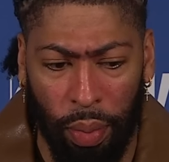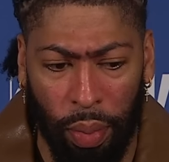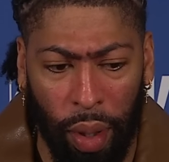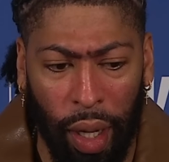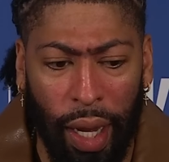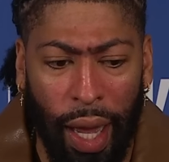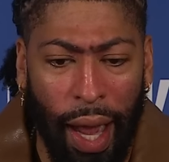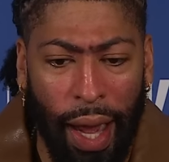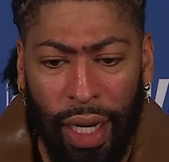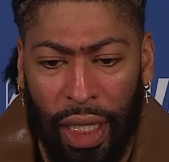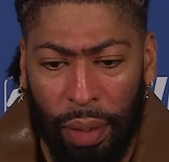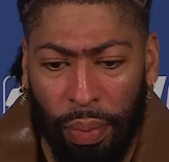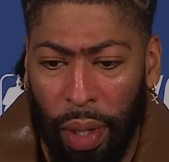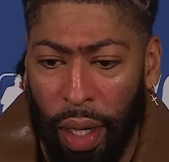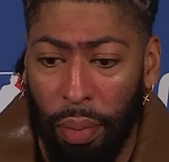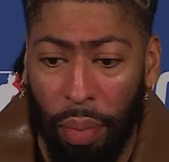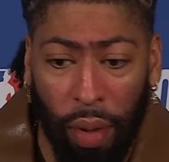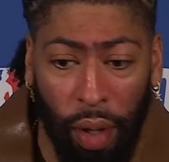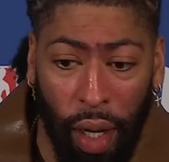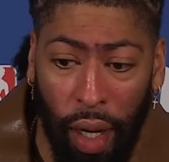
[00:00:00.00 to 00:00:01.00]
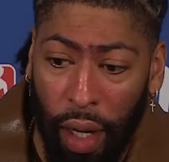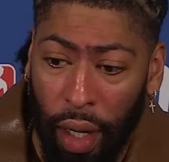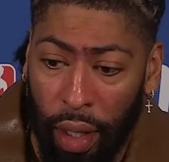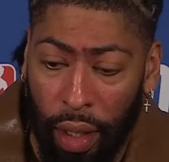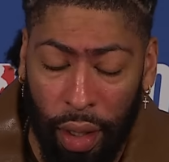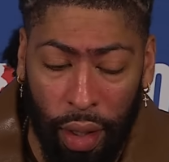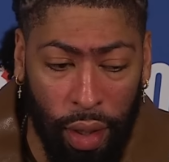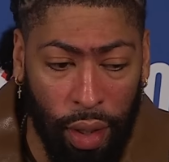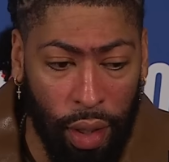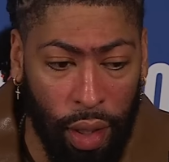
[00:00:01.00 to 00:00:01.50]
play how he's been playing,
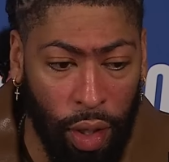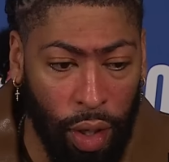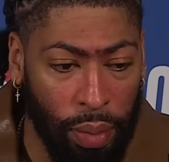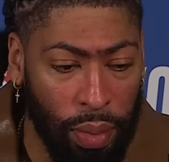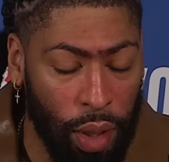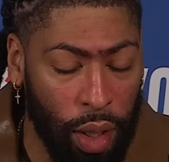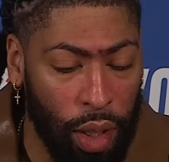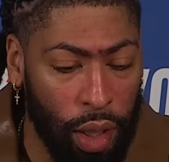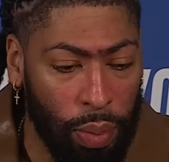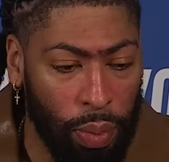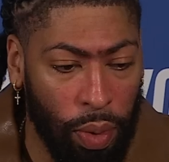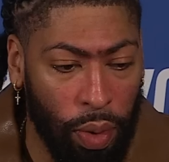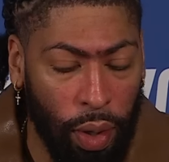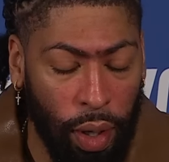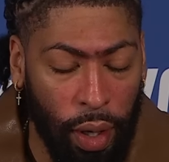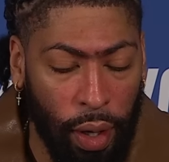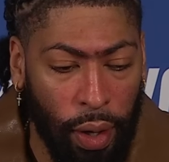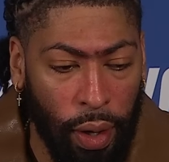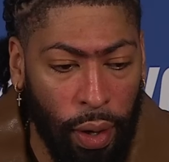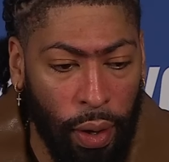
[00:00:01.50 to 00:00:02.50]
you know, up to this point.